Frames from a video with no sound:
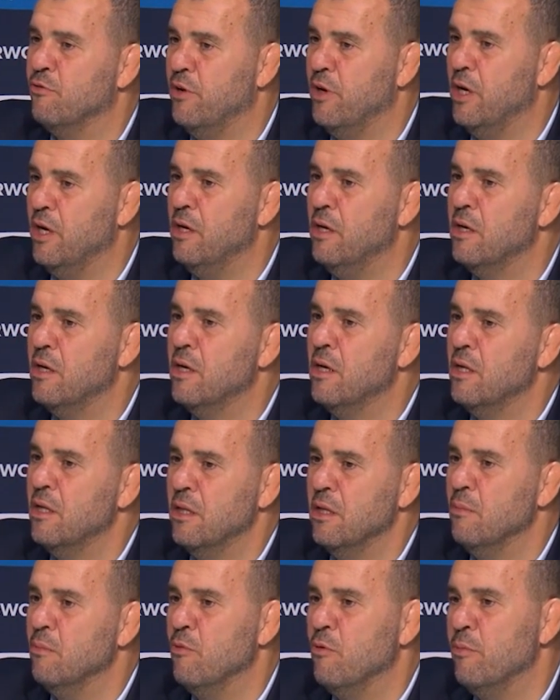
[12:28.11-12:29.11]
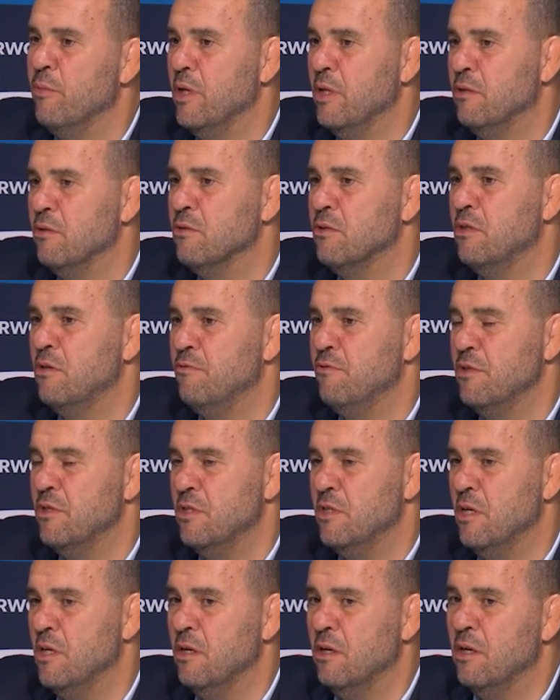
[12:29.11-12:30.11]
But we can be
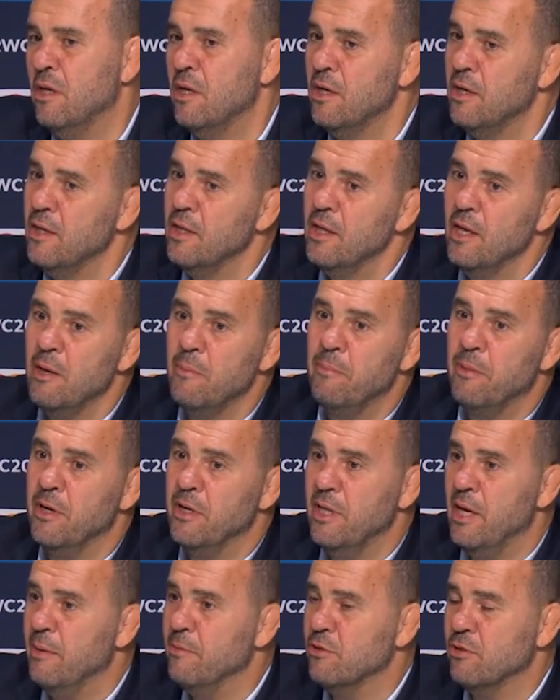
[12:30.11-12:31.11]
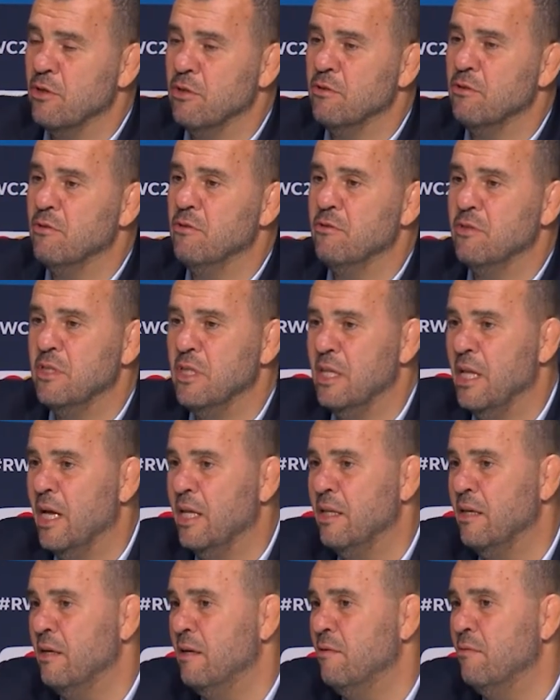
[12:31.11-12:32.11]
proud of our team and
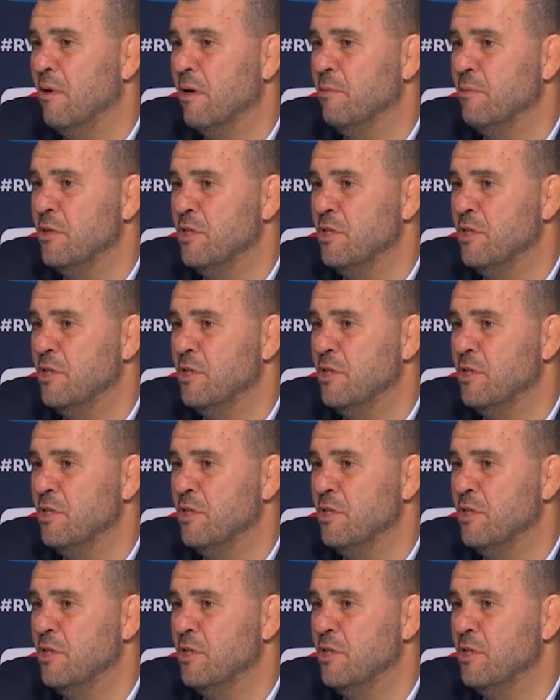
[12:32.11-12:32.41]
of our